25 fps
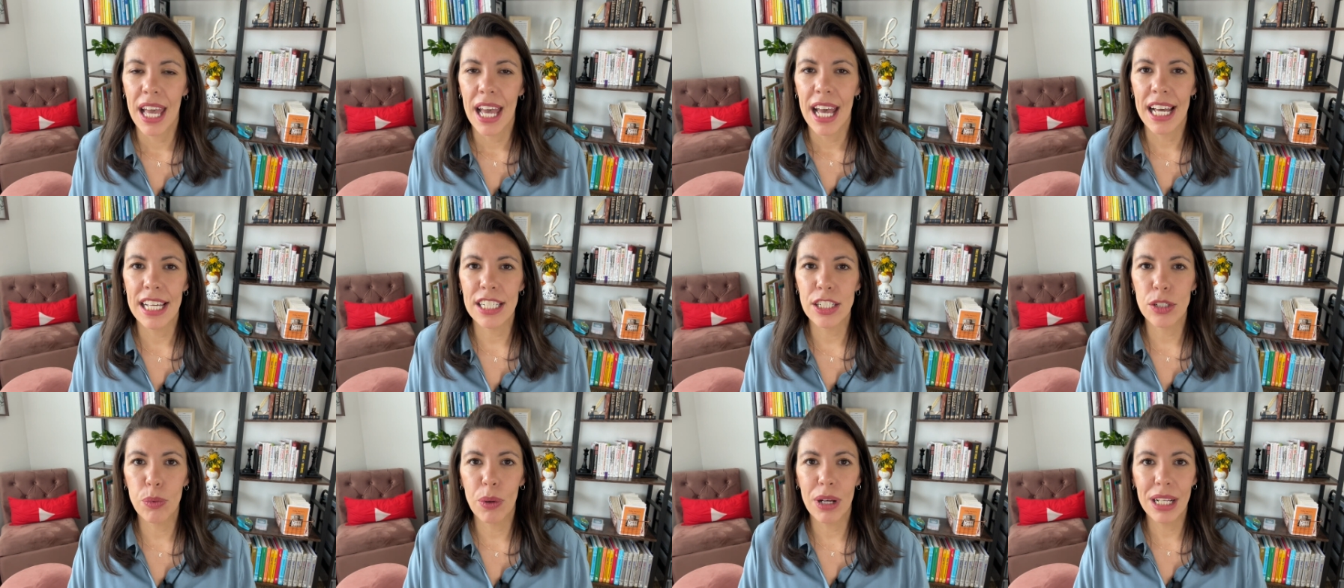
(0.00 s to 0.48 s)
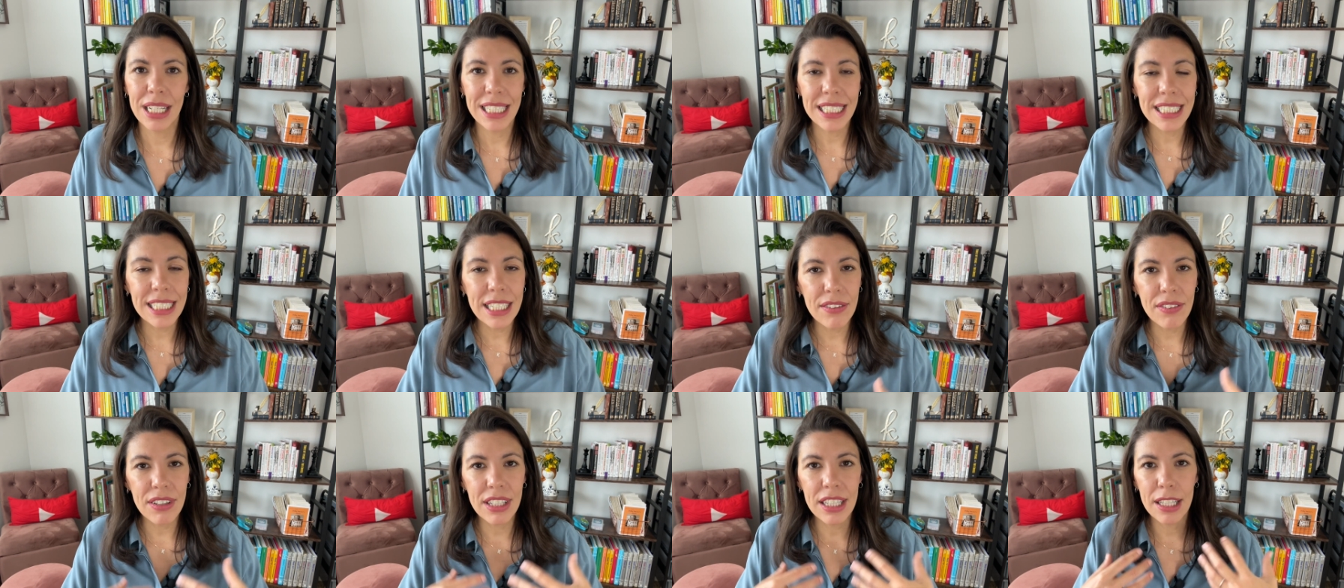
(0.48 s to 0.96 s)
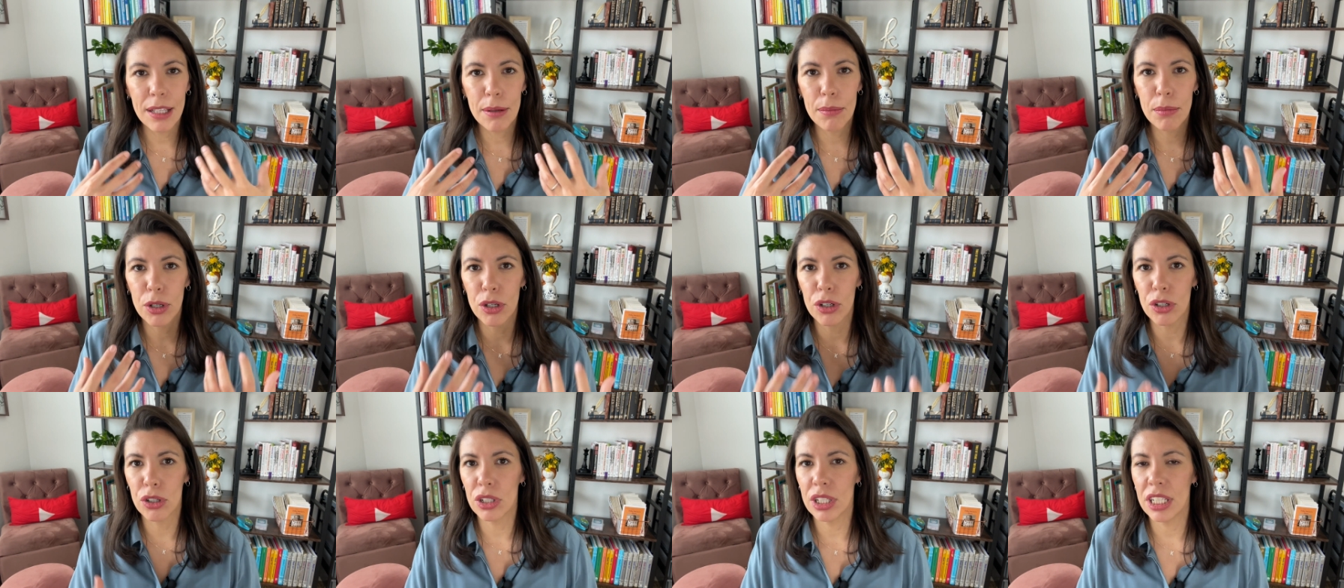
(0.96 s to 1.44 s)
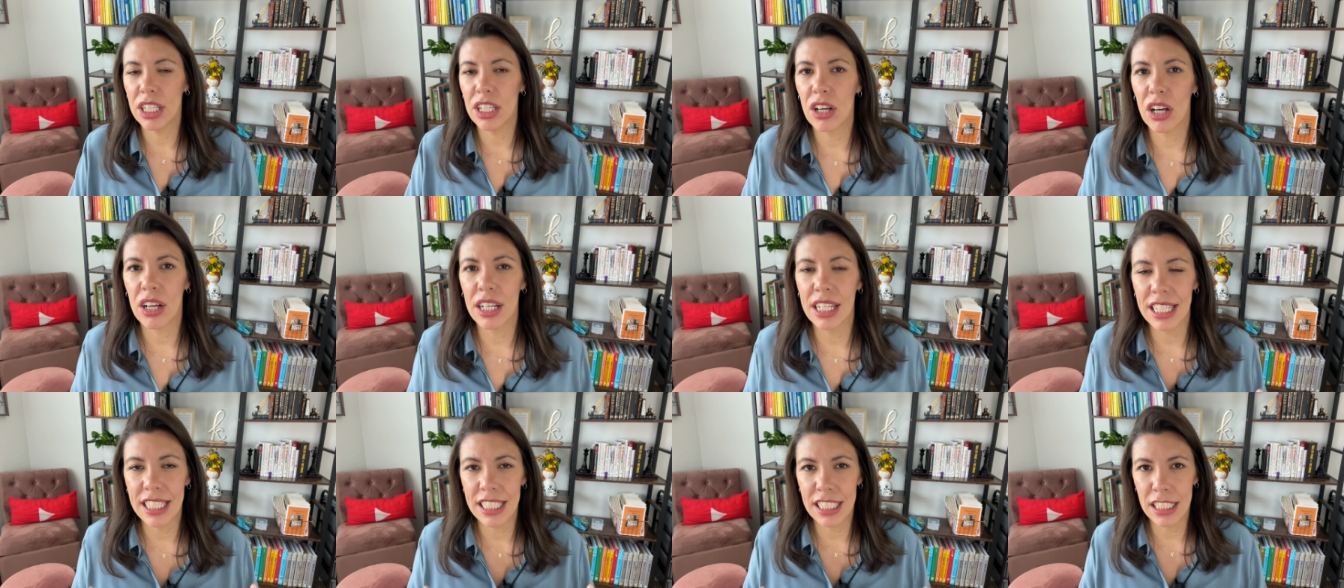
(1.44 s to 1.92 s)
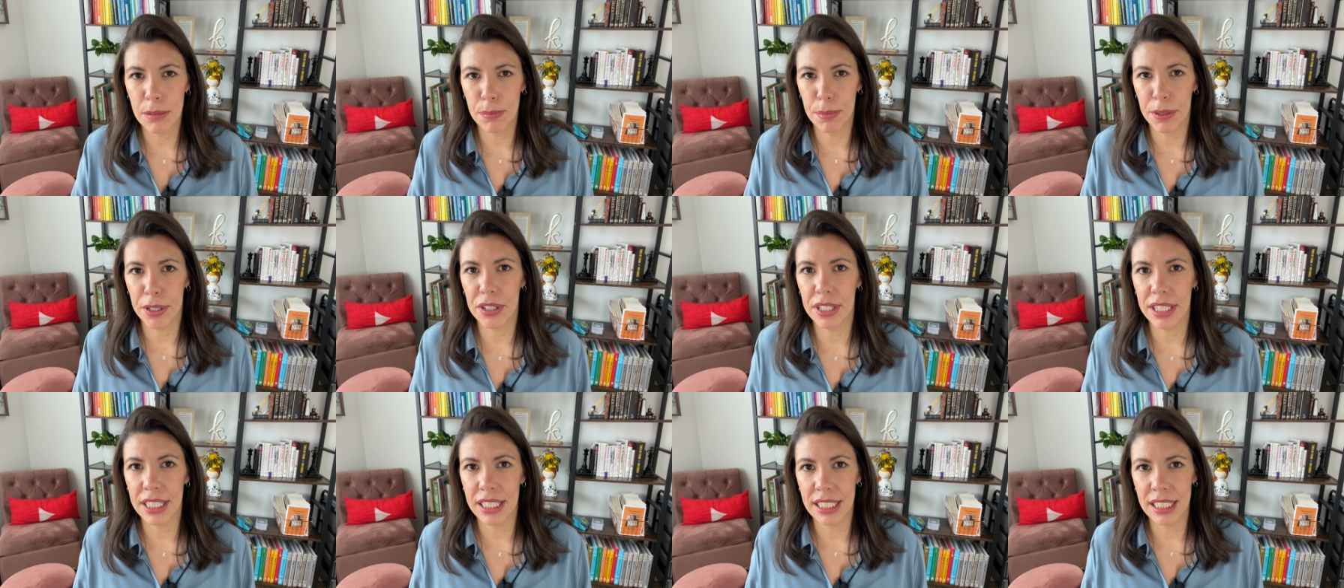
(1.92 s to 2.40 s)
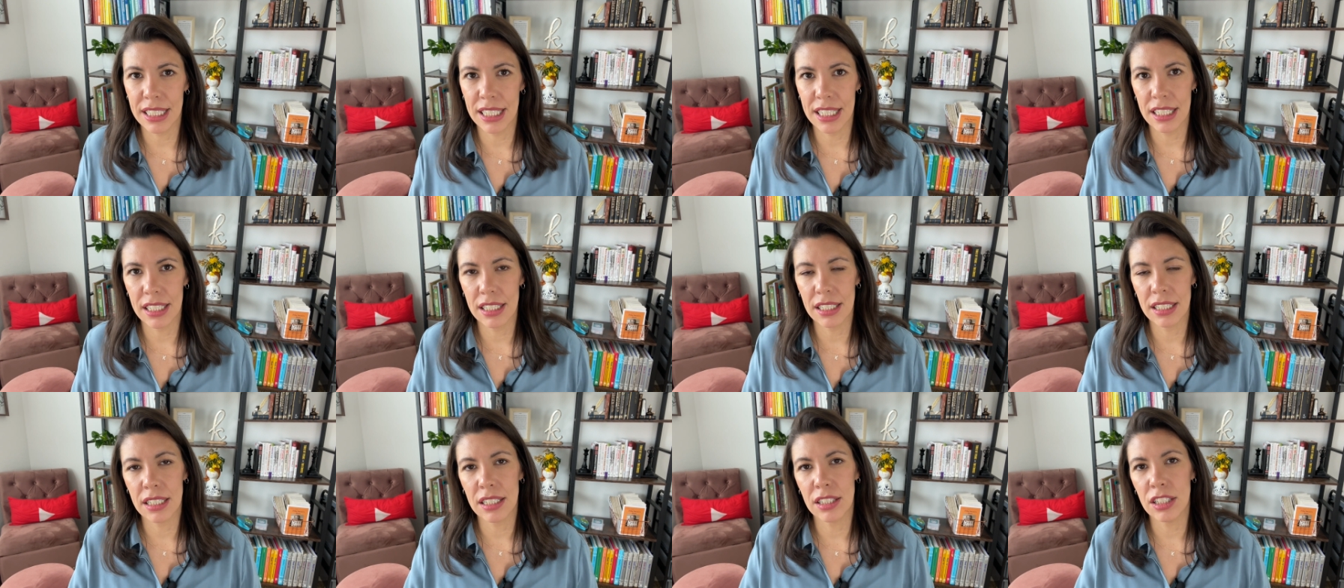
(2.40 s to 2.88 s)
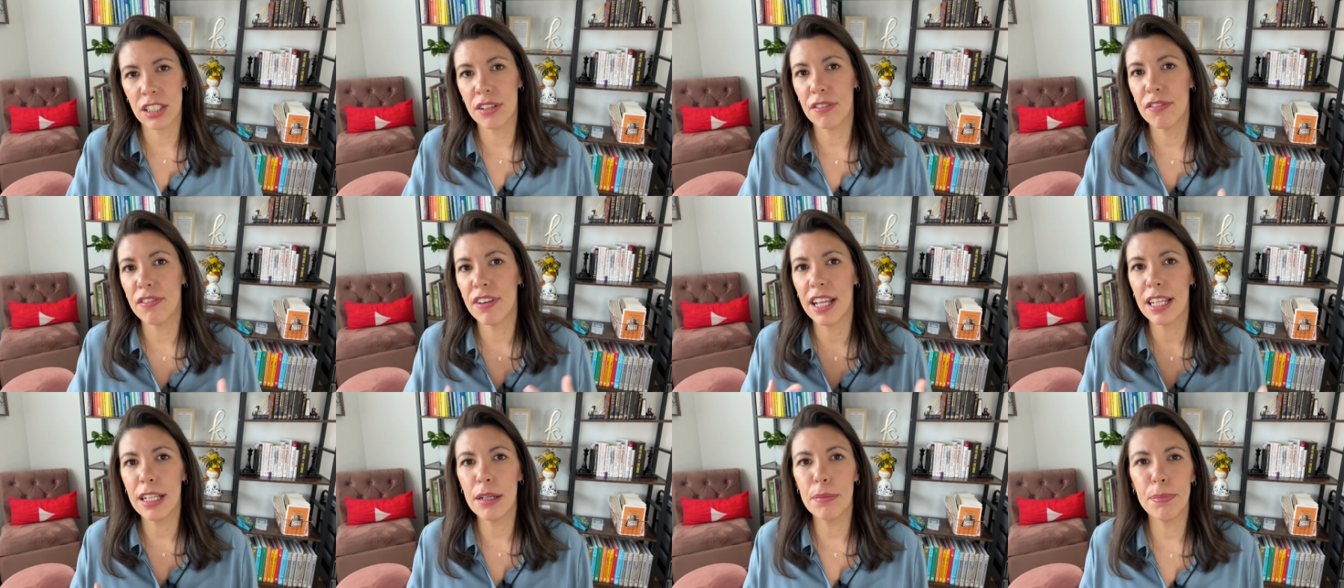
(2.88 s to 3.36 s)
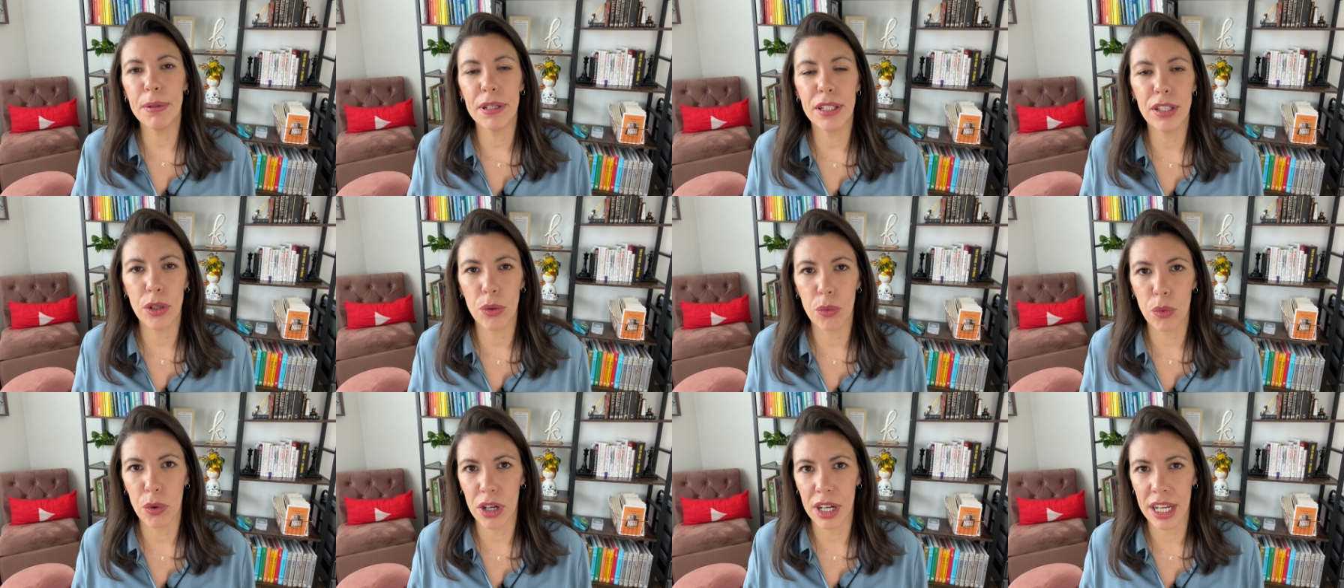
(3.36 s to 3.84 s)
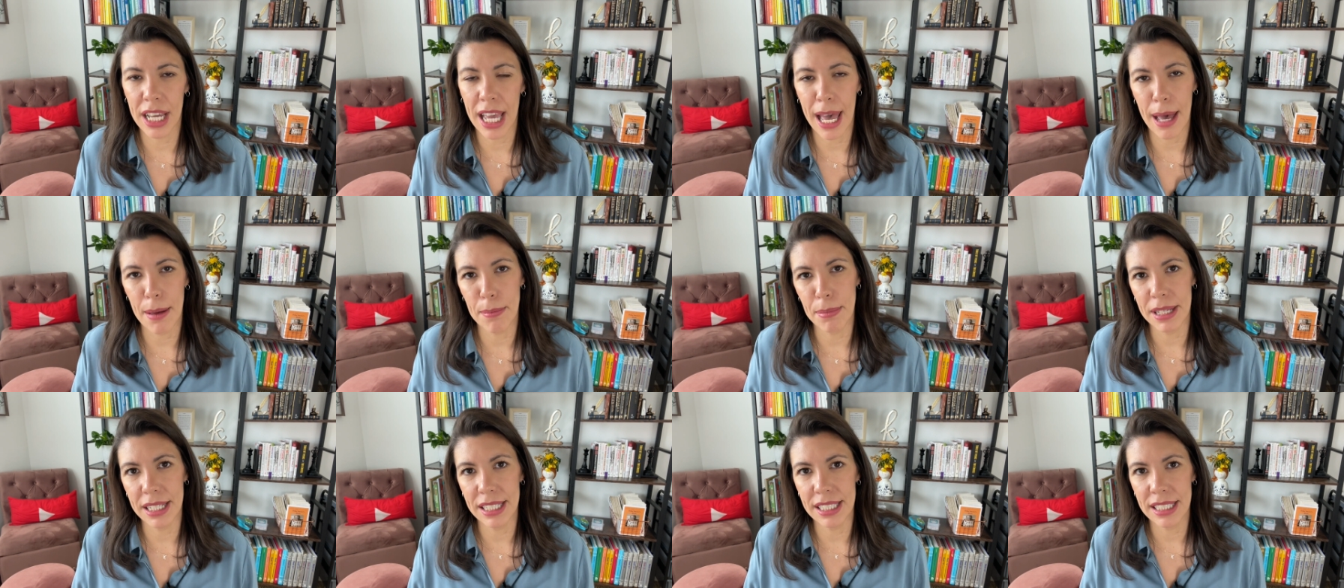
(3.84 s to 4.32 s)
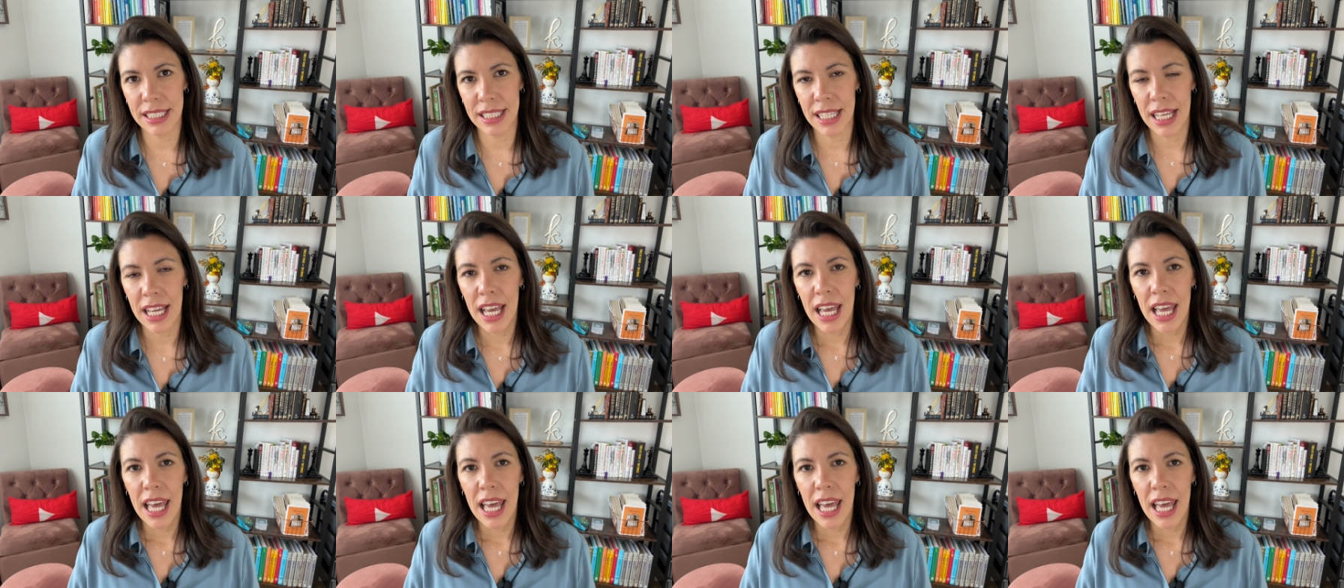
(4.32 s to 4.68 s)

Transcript: as well as giving them early on experiences developing the work habit,